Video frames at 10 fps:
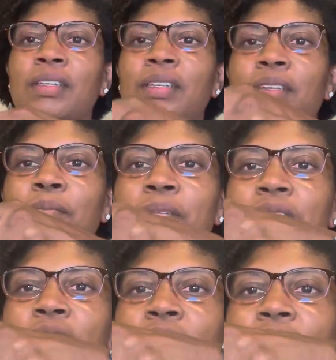I'm going
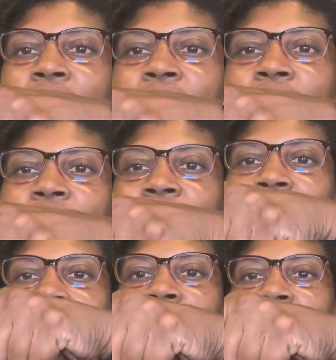to turn it like this
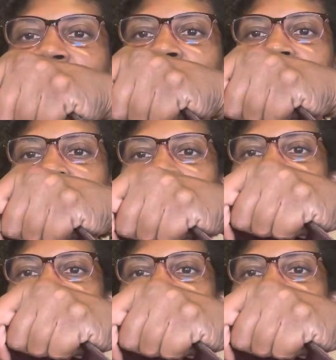so